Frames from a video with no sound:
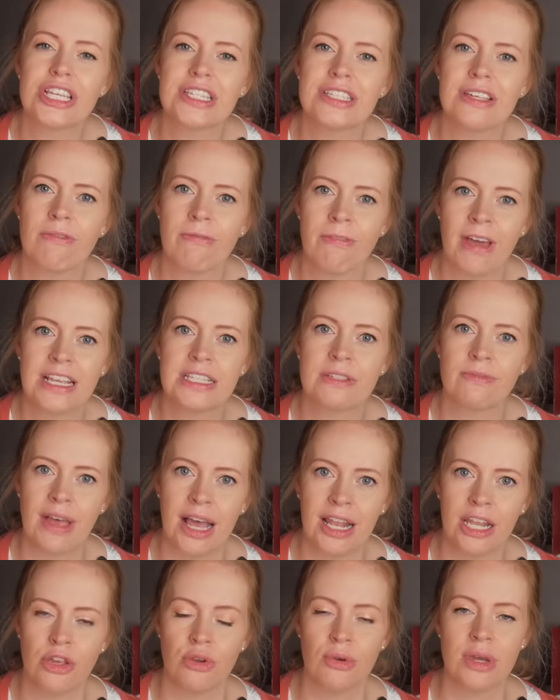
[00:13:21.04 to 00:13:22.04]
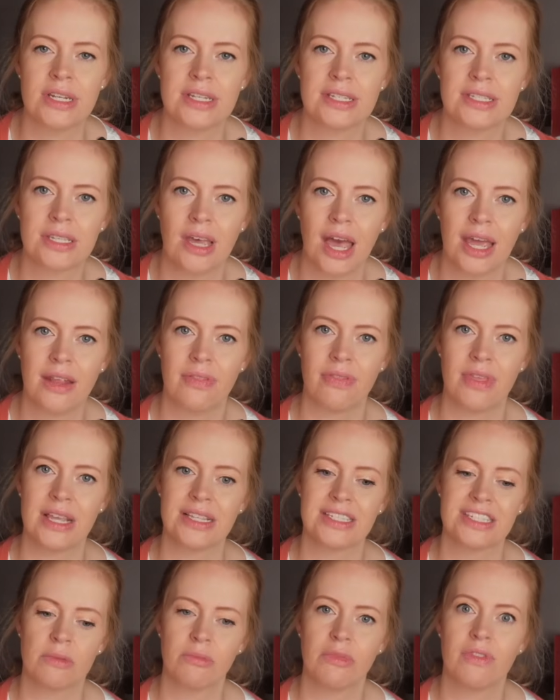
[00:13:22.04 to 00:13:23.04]
this at face value and decided
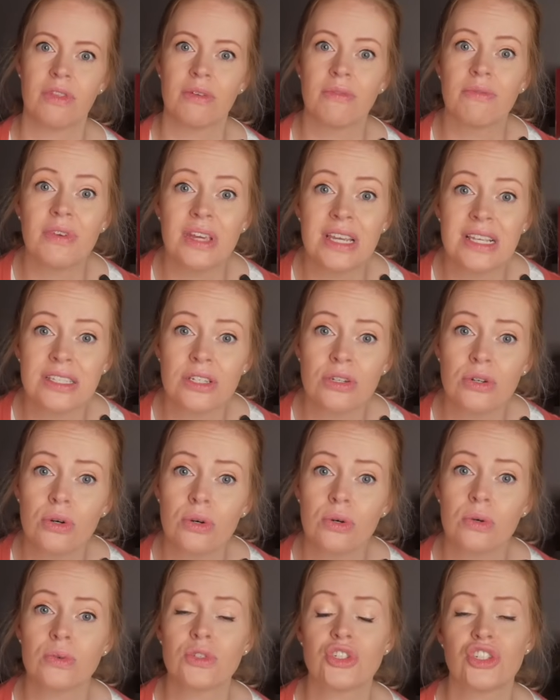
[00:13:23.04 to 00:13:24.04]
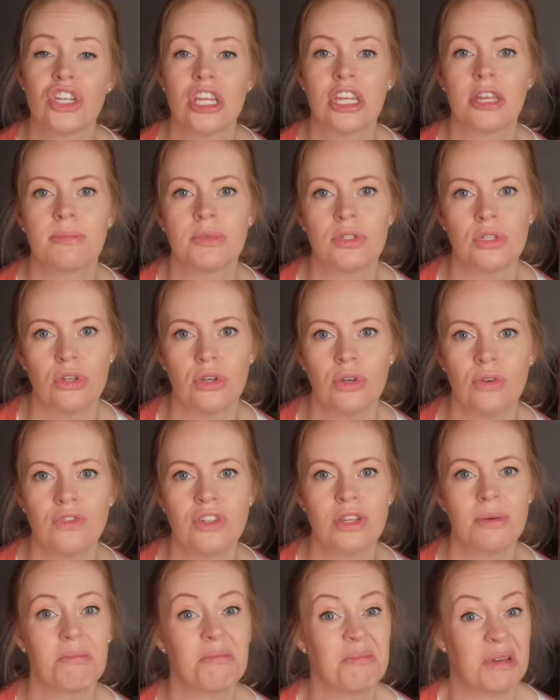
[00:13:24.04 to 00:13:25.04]
that some of the vesicles she
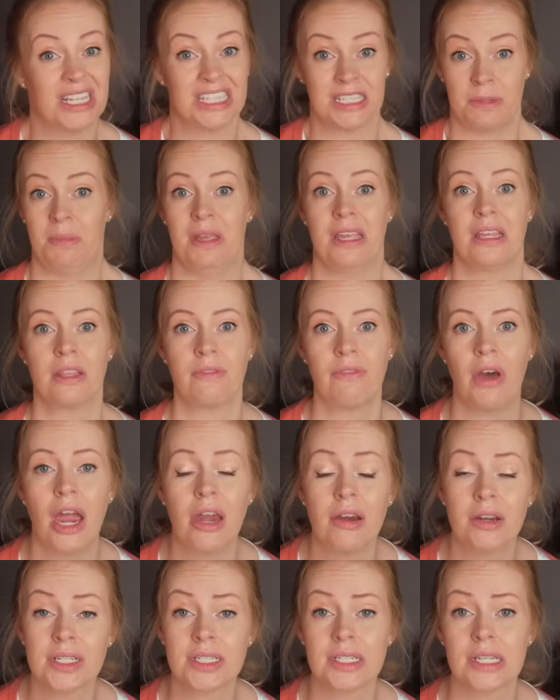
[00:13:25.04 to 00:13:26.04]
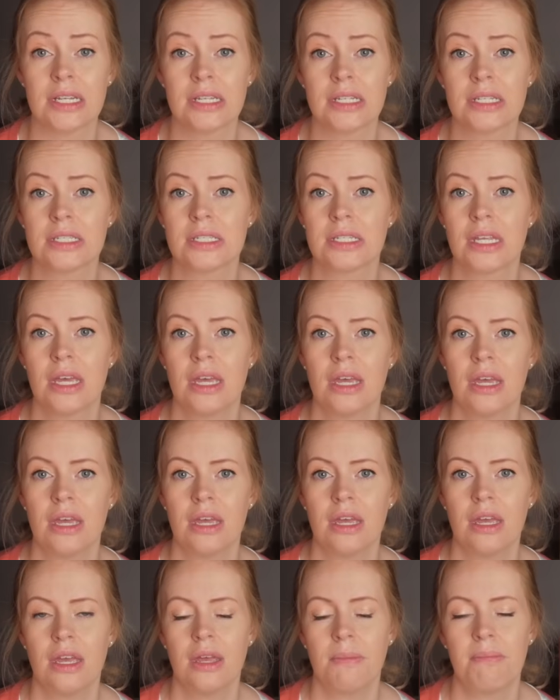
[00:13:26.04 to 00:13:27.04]
observed must be the viruses.
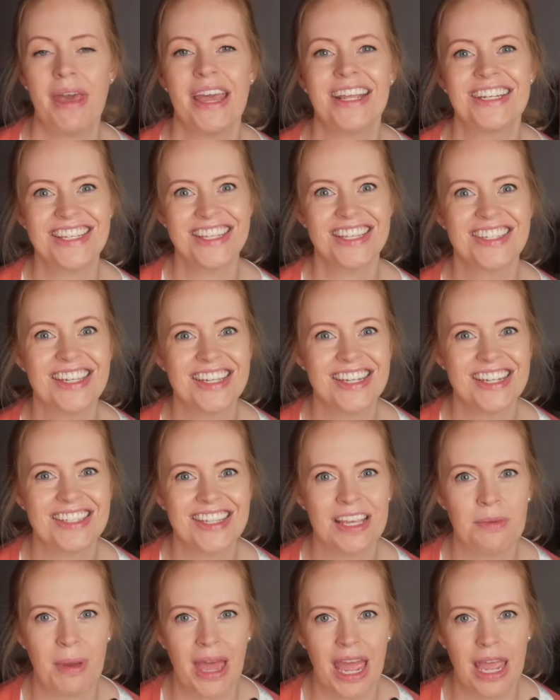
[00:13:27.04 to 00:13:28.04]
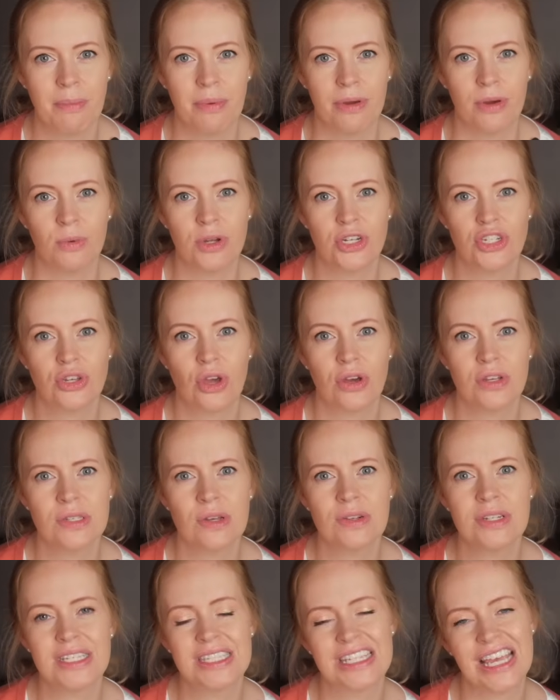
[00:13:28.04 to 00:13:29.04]
Back to the CDC paper, which goes
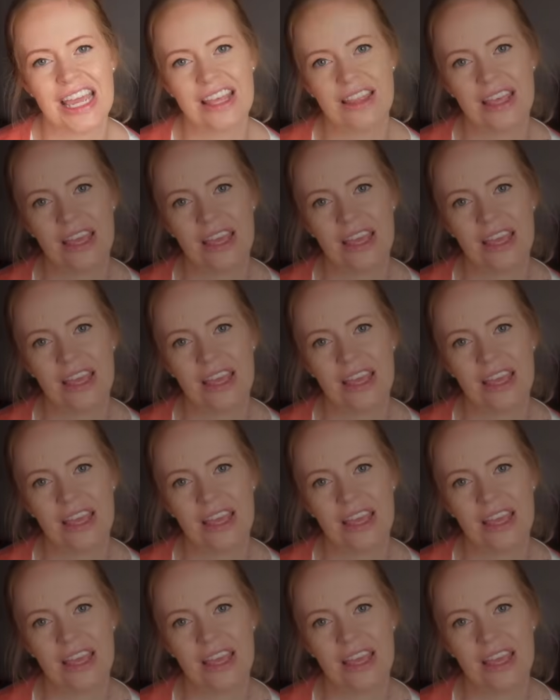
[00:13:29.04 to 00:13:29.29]
on to say